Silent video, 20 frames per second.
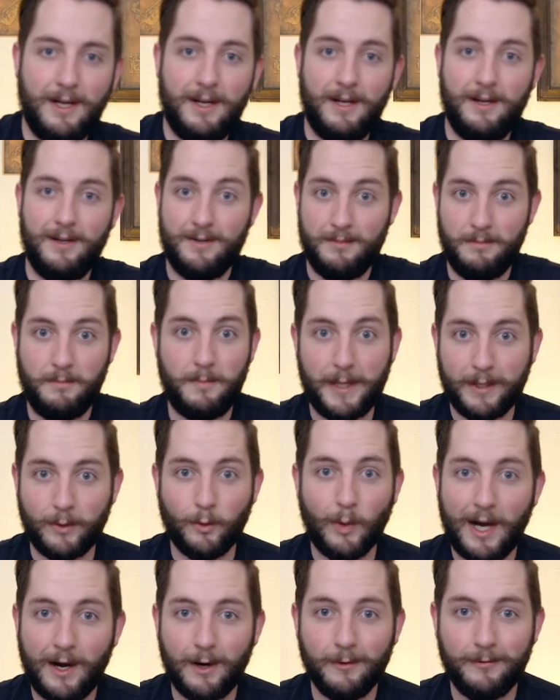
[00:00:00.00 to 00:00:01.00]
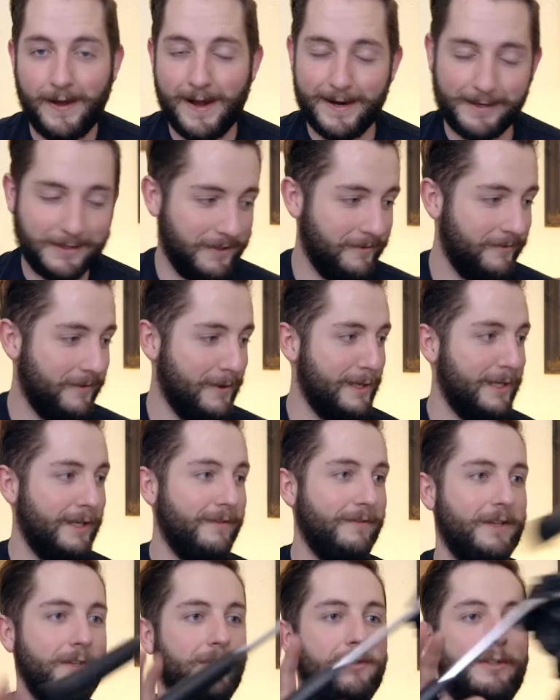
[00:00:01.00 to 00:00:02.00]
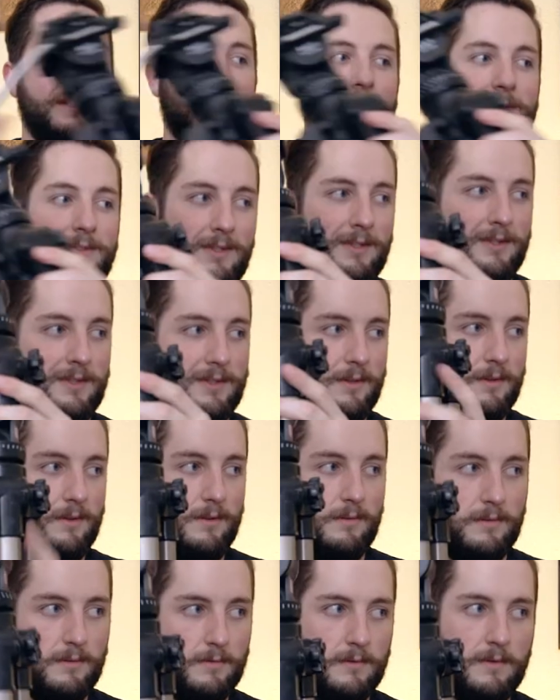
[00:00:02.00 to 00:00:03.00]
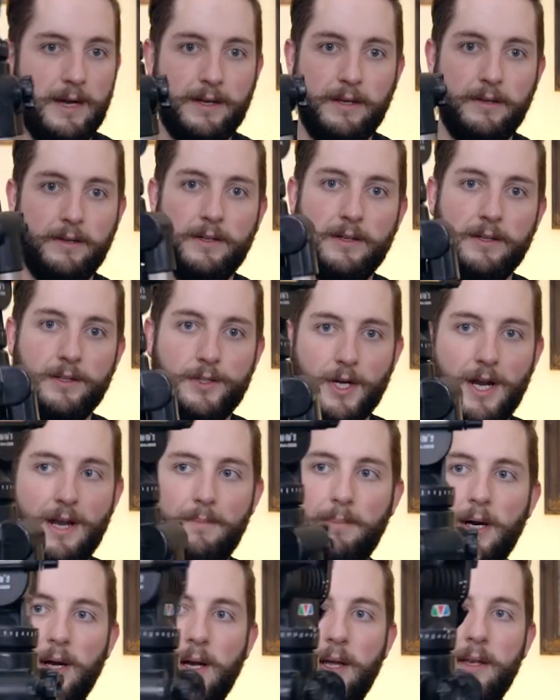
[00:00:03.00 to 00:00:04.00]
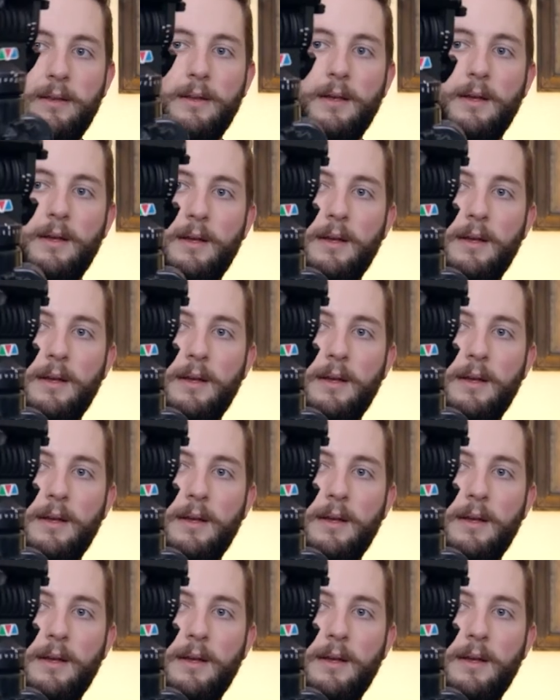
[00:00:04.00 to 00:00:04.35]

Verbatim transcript: uh, big wow factor for any of you. It's just regular tripod.